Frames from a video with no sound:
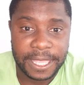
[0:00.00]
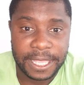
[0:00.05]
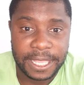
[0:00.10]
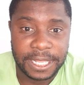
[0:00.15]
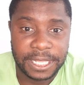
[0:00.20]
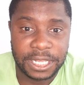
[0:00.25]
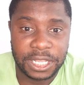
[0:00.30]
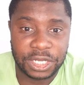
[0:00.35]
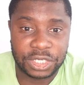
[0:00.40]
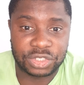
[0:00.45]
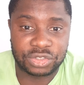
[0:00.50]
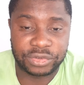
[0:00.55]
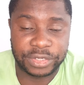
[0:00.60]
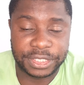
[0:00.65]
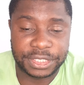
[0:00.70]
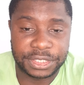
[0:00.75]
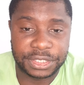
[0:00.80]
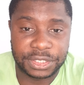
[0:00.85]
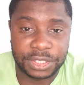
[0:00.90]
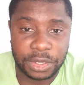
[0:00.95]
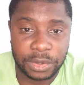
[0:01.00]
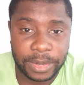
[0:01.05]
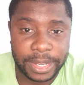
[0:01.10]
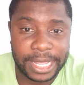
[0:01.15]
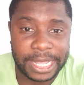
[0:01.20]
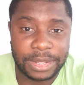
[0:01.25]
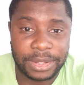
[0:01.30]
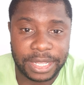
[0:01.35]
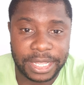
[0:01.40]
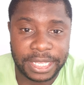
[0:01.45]
luxury to go
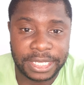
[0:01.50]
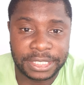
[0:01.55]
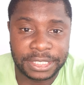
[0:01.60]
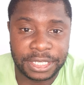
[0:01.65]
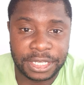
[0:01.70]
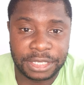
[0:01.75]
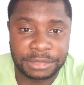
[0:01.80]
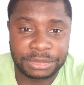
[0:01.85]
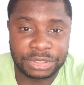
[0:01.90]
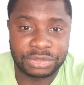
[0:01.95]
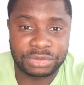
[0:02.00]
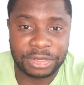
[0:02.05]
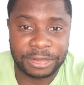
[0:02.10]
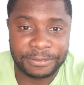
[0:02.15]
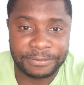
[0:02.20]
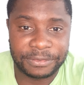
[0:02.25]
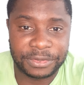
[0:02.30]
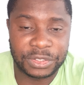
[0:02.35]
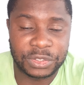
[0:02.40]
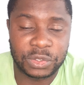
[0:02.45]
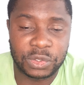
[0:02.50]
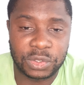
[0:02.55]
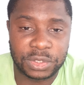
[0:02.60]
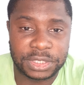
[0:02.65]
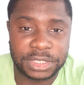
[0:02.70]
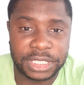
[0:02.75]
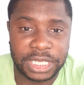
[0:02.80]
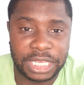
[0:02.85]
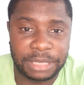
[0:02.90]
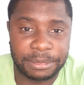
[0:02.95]
out and strengthen your
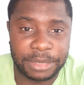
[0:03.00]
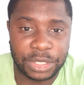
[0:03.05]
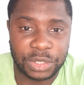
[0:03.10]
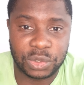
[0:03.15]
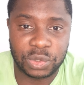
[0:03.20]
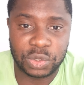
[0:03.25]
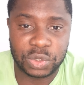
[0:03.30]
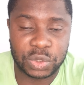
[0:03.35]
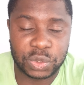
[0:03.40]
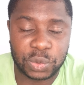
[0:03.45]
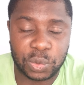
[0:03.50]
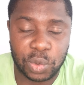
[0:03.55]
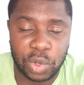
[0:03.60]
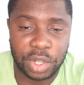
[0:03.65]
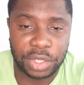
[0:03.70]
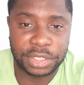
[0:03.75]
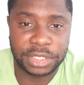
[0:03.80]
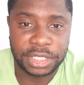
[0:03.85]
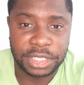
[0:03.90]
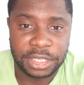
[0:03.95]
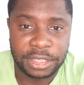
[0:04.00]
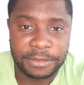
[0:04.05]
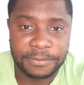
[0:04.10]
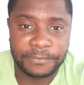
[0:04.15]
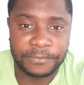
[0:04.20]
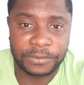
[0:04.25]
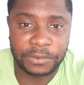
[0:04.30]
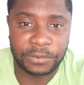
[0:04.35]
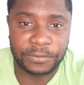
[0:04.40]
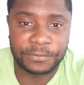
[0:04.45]
team and your squad
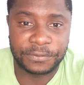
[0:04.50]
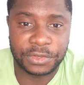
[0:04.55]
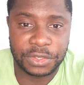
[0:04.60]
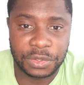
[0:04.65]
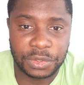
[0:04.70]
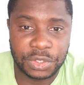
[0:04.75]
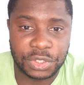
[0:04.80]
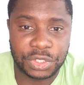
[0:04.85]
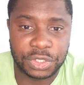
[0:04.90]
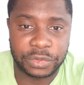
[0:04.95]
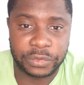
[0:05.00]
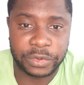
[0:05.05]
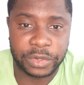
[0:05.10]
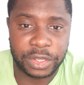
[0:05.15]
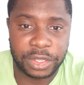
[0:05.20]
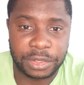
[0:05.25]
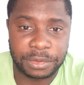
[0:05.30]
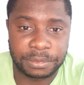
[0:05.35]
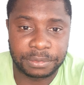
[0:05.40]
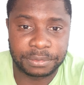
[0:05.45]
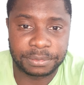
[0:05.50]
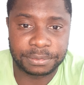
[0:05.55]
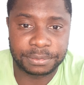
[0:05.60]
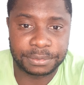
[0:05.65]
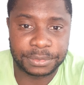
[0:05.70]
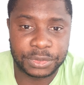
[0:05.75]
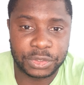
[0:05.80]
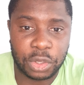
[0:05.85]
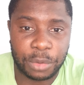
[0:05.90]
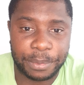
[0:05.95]
for future
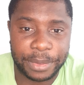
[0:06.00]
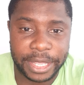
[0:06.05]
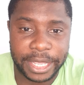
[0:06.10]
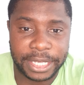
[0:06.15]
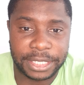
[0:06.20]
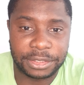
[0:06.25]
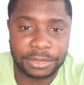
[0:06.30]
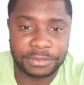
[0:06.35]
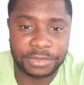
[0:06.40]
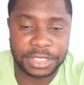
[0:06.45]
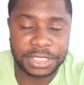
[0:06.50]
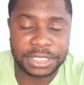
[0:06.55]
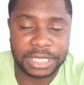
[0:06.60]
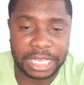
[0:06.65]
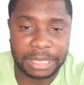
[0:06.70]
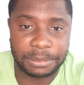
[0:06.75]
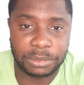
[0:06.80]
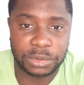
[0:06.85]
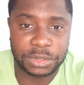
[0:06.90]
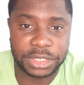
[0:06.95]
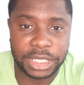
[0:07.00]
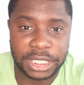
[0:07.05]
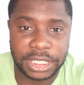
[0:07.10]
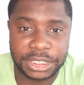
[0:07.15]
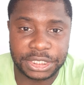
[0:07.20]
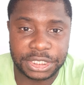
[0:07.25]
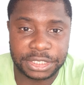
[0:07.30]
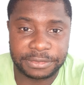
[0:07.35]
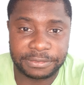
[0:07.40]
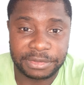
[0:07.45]
top end of the table
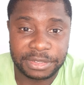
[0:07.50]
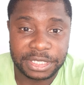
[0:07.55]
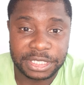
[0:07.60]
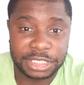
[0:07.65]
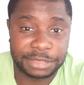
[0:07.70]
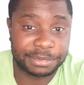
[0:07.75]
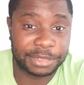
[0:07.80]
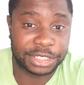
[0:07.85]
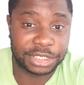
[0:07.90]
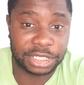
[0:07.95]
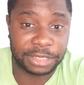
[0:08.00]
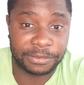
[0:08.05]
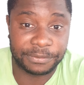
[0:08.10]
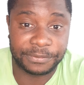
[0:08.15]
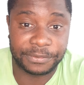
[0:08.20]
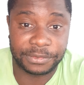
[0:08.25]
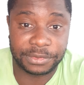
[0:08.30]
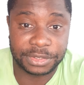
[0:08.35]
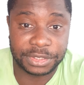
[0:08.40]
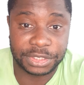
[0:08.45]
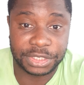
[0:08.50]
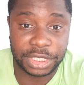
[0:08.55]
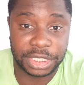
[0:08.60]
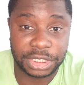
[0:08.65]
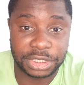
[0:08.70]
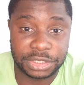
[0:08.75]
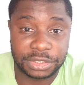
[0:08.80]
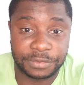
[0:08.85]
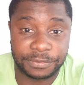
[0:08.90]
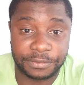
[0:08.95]
challenges, especially to
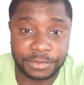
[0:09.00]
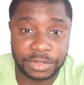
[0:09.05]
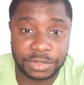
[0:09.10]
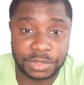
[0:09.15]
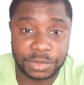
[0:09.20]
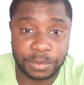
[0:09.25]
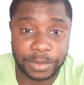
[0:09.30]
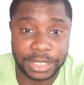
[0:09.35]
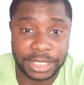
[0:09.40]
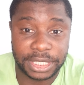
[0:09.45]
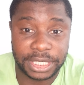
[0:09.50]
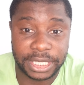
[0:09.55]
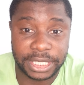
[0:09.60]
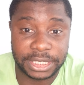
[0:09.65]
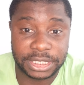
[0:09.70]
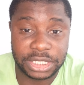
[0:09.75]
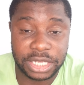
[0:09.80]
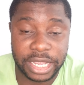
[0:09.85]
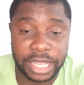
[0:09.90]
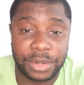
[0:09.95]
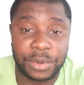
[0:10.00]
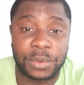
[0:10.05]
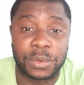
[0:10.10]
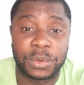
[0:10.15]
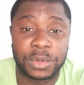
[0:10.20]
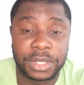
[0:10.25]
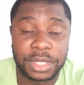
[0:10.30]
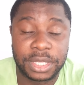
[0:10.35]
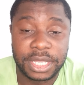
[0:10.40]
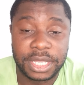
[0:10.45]
challenge to win the league title.
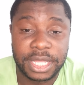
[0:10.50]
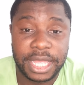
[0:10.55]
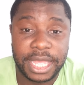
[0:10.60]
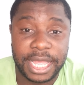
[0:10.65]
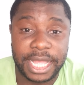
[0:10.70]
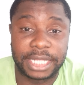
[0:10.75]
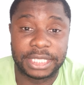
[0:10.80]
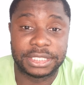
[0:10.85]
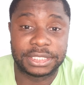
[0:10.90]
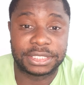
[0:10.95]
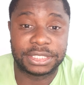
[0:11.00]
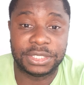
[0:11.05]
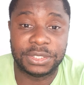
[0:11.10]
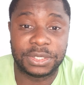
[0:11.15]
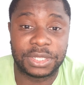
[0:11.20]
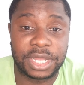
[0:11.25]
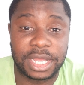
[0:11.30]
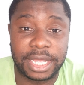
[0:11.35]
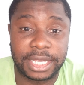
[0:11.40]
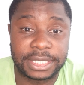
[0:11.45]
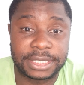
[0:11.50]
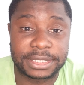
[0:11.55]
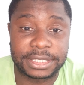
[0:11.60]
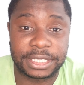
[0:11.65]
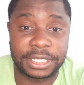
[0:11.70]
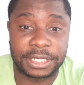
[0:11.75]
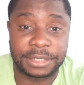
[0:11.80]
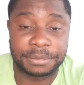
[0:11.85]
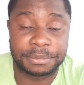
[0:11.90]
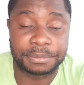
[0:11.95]
And you guys
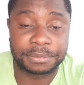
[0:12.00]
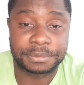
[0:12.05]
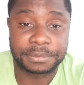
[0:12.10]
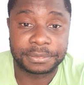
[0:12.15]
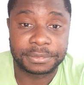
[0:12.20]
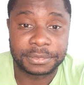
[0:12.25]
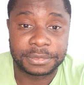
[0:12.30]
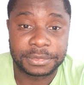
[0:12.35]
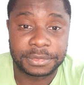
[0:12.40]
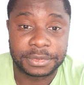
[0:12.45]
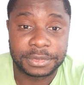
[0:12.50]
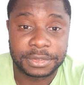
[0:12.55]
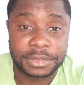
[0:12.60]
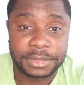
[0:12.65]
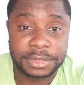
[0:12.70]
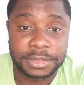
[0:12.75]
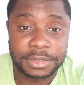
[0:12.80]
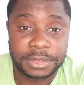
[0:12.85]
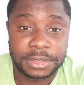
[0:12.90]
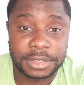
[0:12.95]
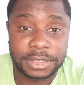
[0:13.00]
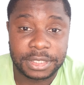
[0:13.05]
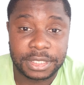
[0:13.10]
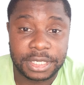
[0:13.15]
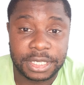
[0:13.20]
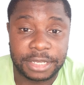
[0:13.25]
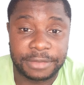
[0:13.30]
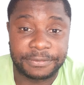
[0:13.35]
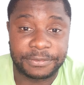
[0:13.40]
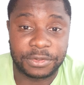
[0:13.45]

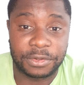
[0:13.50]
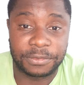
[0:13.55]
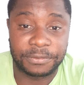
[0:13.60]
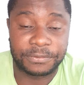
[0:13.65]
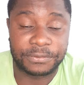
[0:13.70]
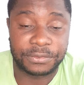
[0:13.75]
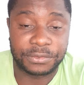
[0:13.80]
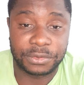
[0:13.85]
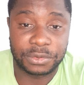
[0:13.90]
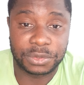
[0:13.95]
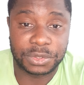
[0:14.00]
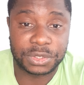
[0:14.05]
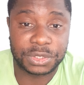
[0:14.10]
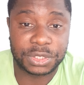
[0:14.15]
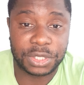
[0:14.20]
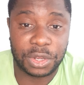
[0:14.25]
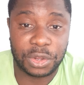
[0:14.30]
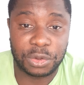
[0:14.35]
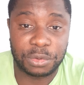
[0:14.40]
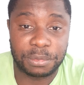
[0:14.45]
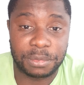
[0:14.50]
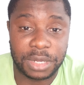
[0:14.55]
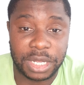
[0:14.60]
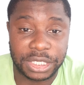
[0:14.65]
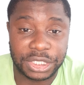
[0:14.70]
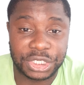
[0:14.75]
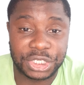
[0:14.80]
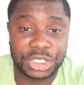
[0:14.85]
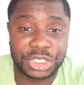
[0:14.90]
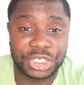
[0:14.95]
have gone through so
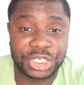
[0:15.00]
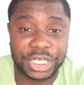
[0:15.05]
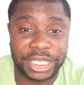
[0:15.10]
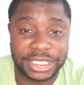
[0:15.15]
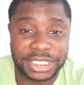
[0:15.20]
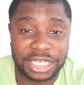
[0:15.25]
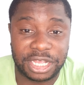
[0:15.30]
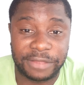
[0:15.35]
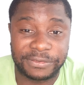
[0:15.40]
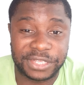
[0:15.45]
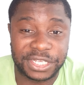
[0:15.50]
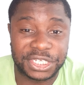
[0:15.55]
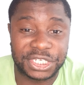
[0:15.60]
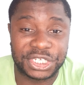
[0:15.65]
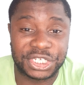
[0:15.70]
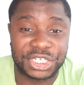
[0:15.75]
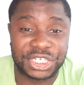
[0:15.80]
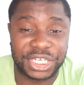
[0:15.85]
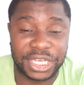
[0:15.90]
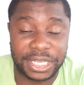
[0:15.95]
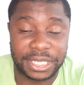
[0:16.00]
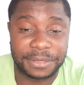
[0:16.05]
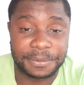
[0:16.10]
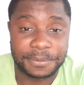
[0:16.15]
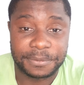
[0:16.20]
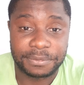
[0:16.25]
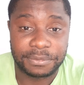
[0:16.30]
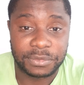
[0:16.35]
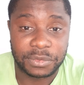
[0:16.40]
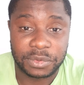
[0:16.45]
much shit after shit,
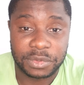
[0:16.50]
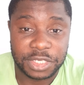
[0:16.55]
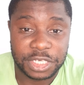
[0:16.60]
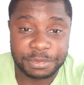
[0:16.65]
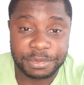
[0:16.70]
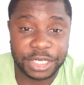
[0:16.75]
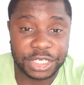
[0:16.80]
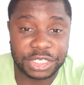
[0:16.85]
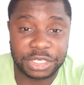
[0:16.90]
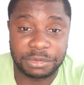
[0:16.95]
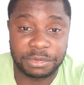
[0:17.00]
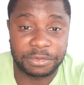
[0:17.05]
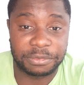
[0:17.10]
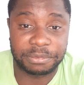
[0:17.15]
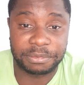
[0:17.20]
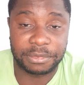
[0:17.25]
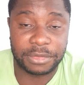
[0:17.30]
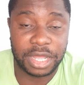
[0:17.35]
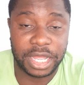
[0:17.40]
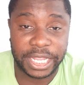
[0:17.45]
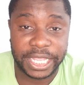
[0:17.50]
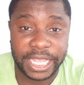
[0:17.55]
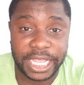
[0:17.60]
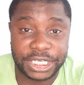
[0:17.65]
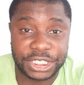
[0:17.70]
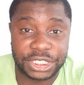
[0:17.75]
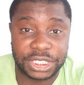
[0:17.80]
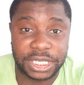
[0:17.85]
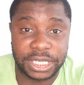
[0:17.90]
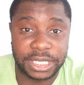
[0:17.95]
especially with Mike
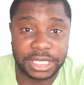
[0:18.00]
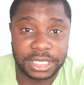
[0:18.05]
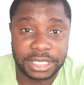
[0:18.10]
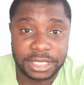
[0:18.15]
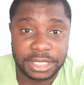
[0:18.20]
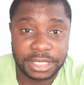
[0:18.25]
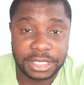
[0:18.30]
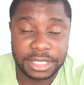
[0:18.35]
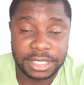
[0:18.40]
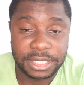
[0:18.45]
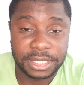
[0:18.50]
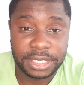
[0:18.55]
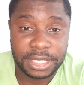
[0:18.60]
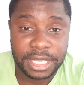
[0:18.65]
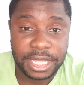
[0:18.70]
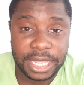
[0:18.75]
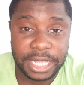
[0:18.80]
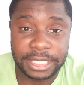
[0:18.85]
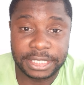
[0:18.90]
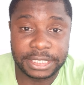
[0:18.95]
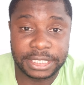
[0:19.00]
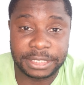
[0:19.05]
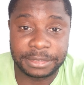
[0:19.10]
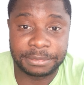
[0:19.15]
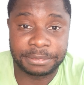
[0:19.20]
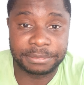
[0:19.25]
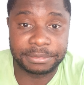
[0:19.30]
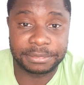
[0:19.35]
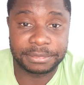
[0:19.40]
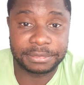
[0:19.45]
Ashley. And
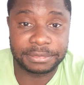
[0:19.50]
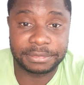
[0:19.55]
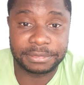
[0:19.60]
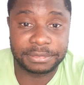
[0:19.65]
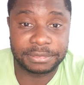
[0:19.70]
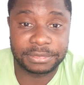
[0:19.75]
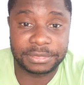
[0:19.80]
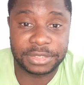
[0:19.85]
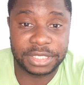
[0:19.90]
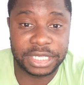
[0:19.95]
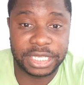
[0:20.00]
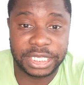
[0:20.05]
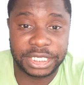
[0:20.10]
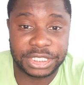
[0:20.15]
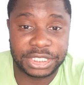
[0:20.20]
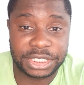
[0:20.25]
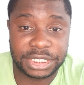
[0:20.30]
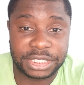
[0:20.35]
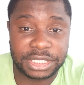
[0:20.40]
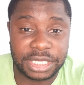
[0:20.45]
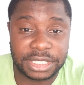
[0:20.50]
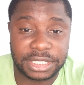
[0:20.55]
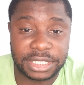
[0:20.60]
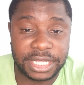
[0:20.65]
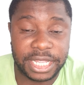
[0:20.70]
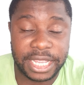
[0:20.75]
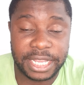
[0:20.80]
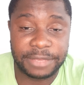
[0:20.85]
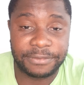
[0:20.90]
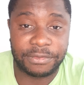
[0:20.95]
it just
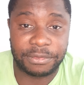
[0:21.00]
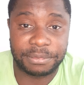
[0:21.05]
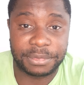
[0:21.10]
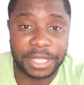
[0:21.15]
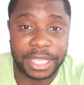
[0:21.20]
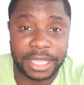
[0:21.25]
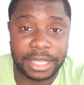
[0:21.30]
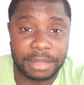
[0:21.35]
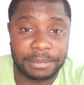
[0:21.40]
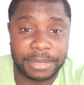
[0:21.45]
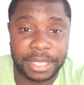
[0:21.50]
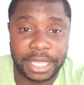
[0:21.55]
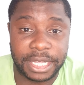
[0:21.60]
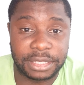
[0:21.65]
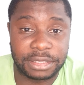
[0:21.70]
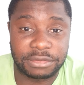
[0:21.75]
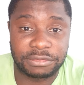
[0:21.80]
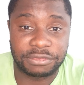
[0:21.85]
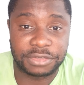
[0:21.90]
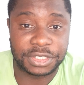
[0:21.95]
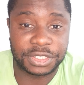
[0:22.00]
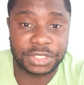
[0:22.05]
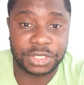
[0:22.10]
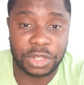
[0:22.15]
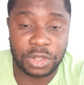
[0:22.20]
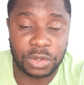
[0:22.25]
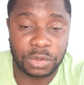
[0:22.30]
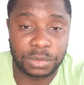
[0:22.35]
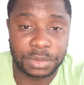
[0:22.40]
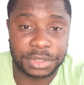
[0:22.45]
doesn't end from there. I mean, the
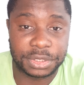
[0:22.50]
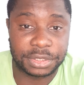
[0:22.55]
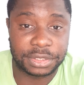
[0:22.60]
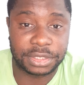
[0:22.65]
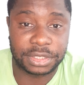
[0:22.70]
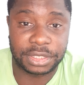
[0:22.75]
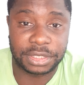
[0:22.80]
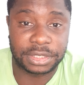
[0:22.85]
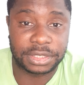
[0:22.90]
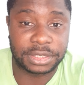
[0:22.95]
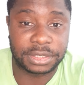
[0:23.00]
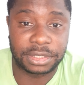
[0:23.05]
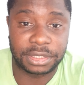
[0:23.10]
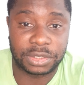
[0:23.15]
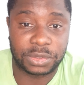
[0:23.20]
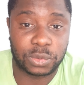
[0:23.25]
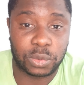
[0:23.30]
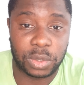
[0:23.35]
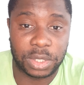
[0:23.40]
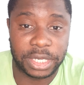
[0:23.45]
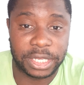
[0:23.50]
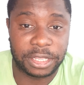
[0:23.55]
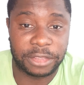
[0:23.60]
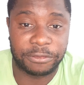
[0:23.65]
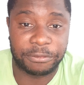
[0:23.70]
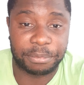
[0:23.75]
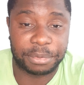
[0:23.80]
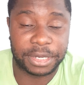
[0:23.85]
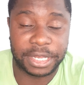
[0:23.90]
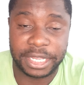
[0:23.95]
results, the quality
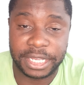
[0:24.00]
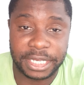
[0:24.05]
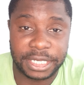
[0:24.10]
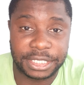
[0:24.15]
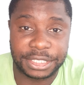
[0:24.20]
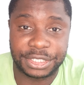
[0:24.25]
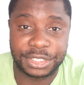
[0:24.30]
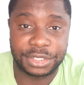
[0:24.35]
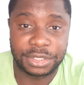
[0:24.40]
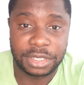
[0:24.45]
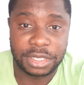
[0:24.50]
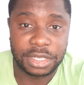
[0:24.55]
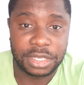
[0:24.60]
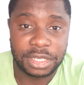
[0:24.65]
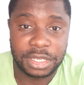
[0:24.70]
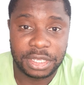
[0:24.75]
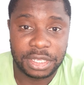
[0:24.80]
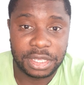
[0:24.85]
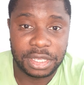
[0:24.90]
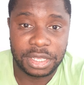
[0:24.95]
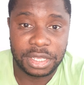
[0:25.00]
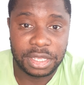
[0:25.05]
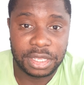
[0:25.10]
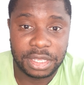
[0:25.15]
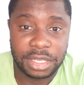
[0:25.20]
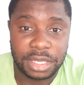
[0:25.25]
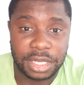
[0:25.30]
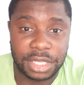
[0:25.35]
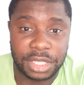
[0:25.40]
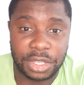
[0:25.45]
of players,
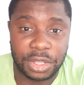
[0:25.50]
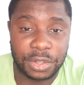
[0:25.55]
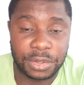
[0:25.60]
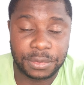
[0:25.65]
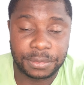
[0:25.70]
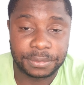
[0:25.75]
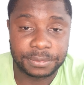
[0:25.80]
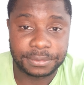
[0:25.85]
you know,